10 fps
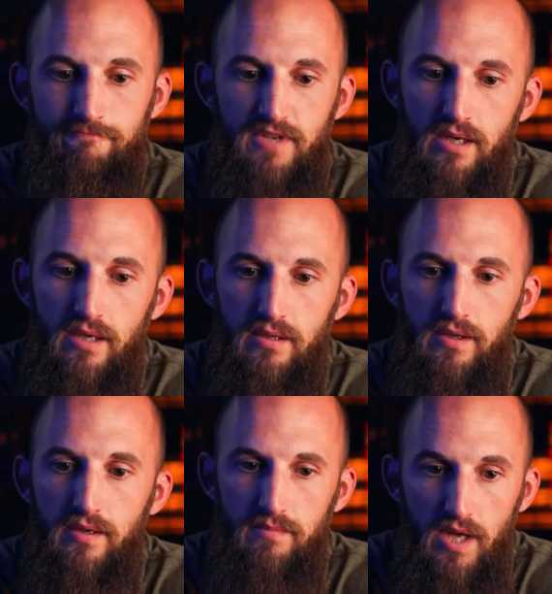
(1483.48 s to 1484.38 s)

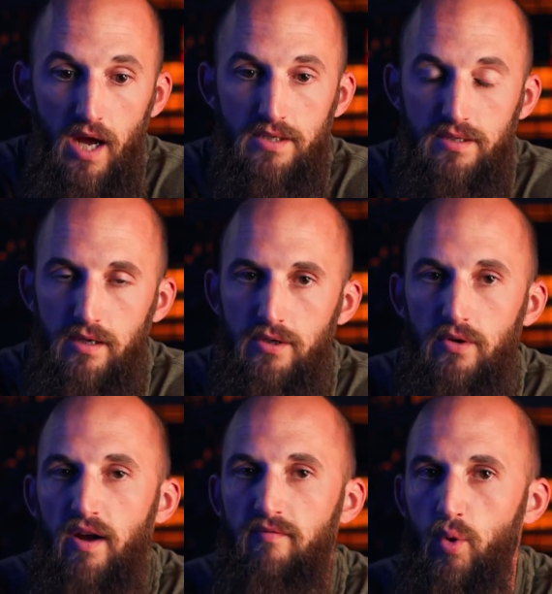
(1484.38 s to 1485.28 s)
technically, yes, they
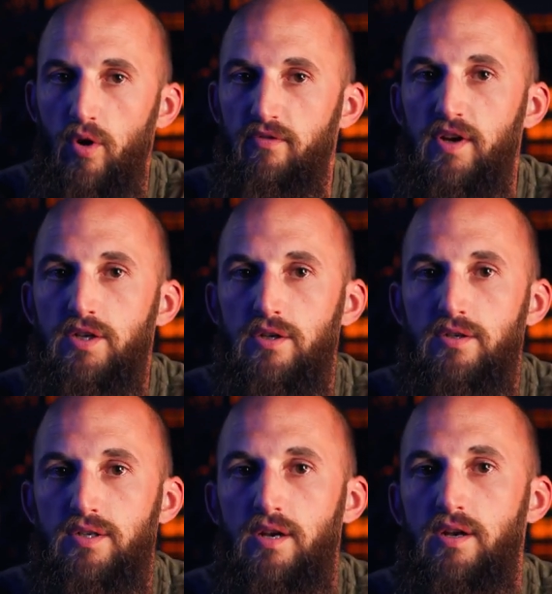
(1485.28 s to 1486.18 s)
do have more
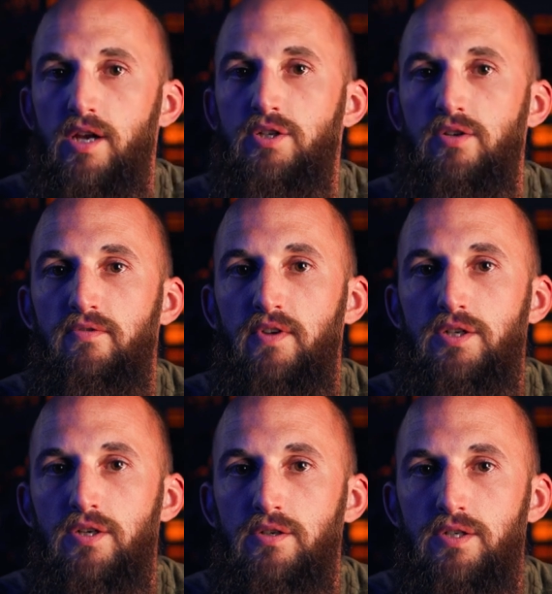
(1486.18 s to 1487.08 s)
features and nicer
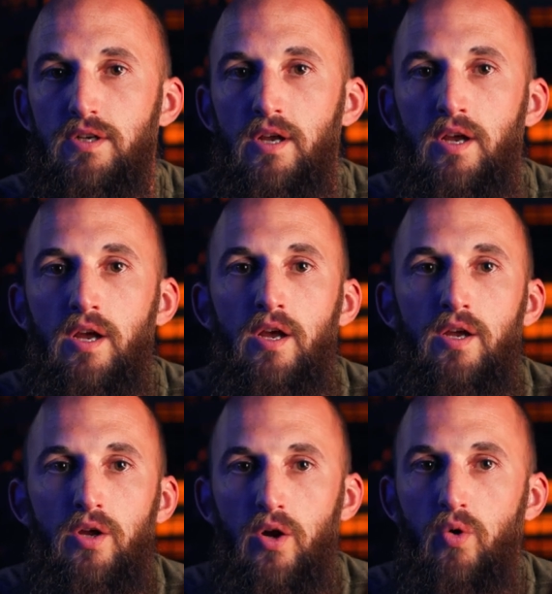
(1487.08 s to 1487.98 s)
features,
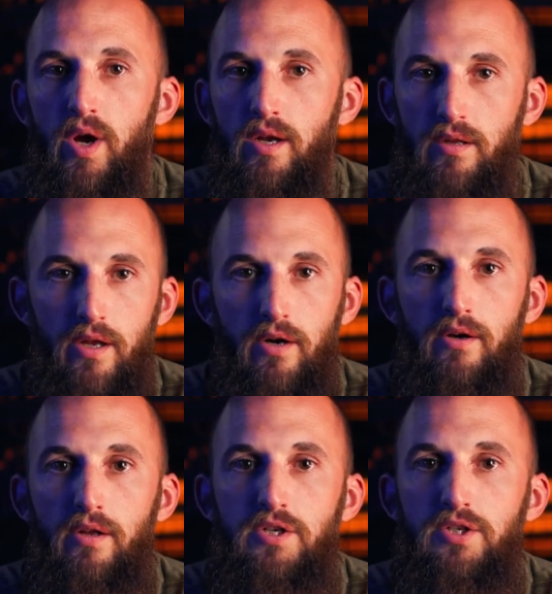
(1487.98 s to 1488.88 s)
you're quite
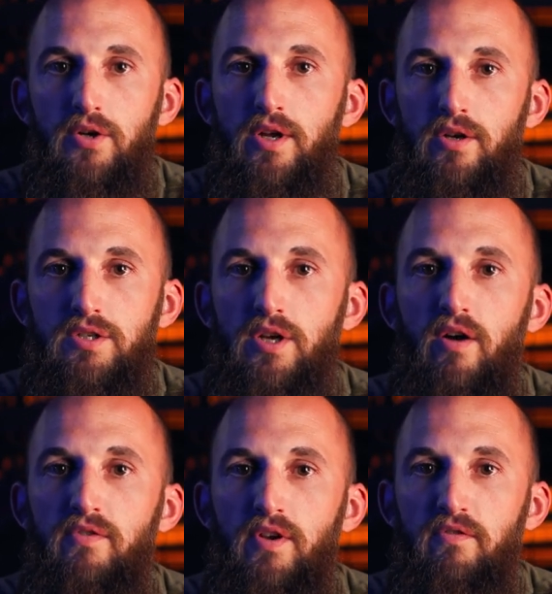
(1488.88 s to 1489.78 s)
literally shooting
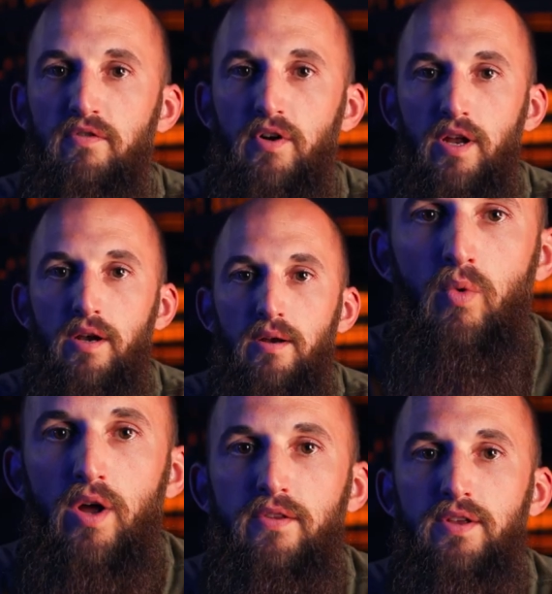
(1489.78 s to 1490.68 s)
yourself in the foot.
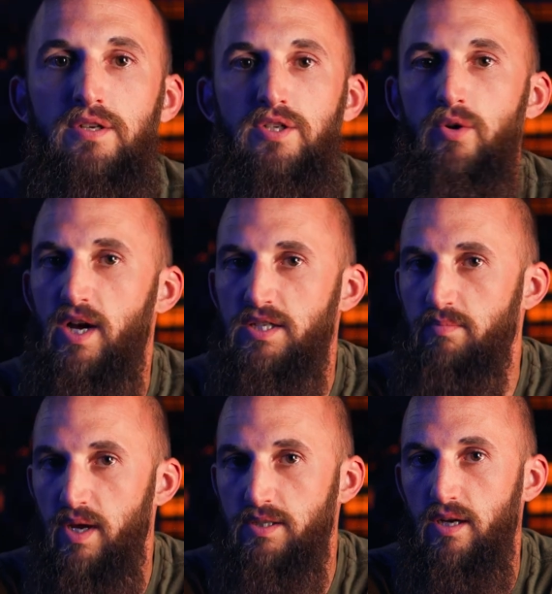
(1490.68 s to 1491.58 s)
What these
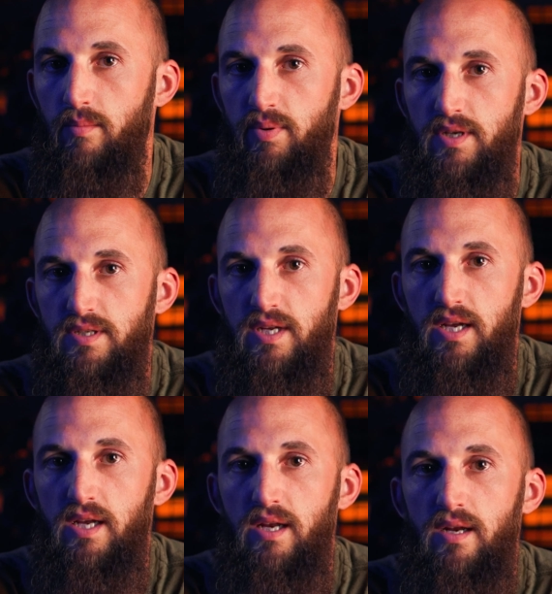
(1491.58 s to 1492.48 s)
US-based companies
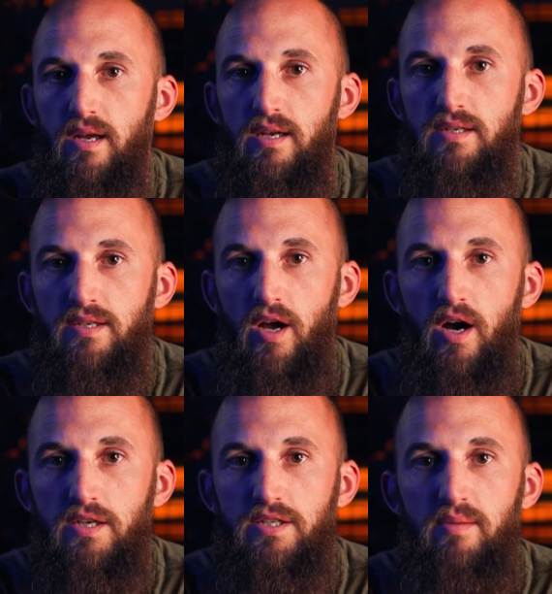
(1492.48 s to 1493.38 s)
need is
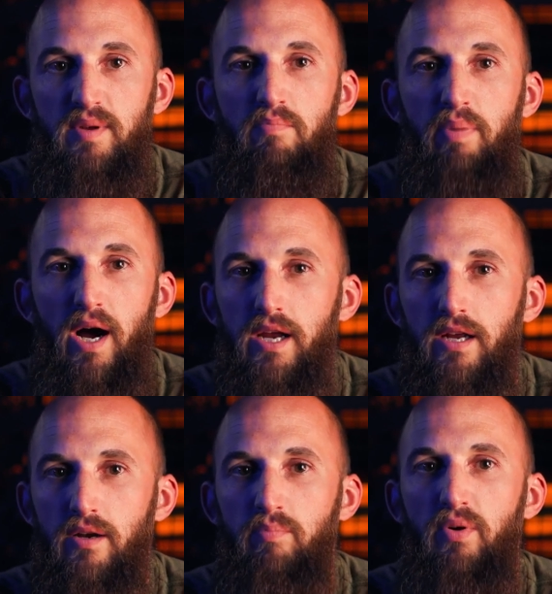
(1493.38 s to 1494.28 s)
us to be
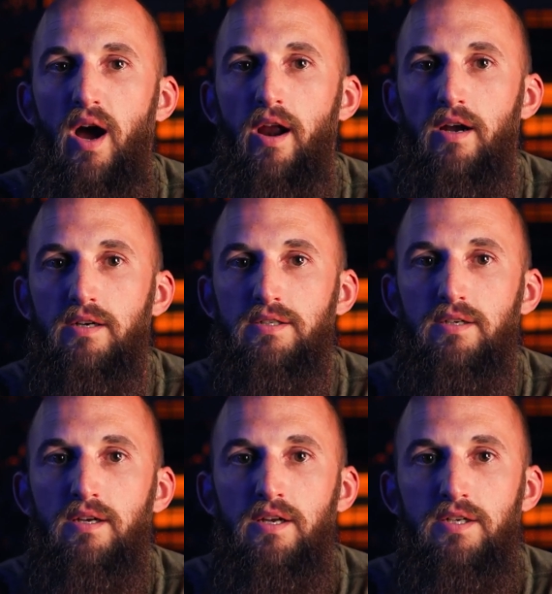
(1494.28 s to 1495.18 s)
buying their products
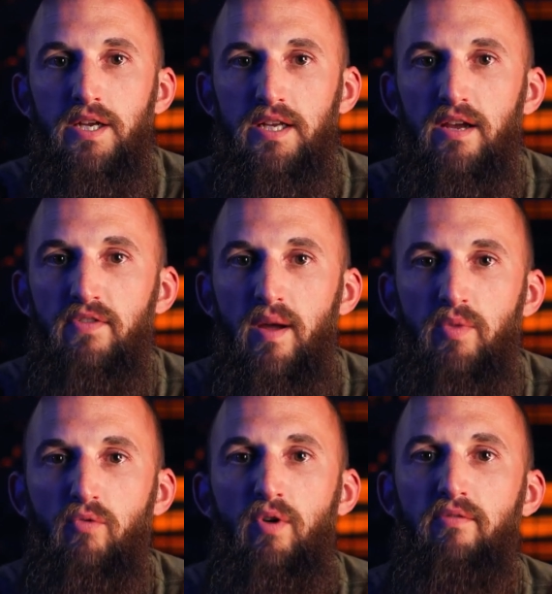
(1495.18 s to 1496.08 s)
to give them
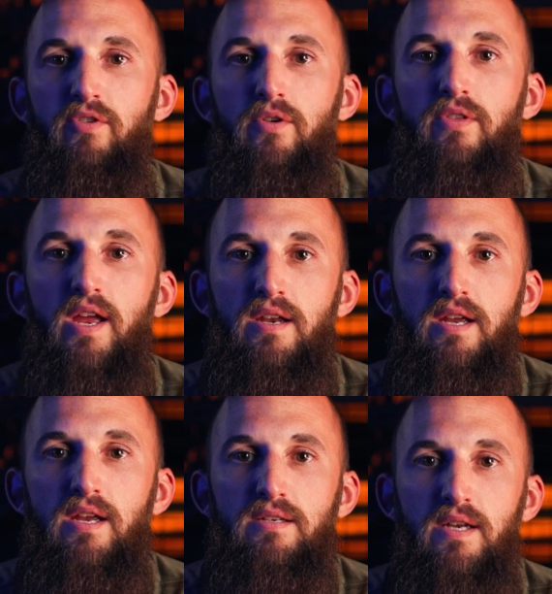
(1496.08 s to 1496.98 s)
the revenue they
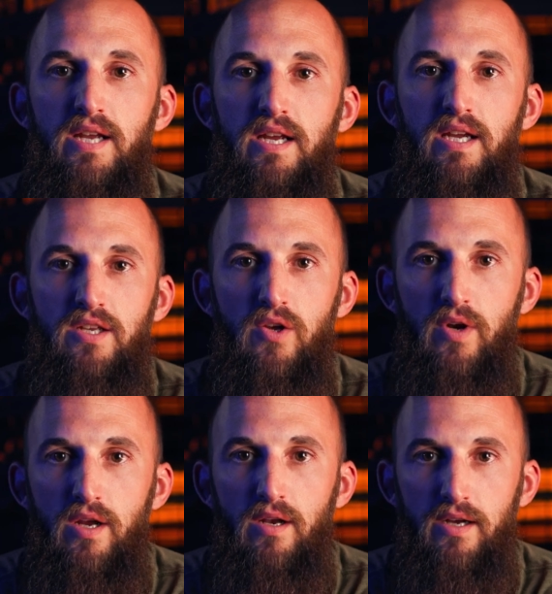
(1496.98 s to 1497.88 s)
need to take a unit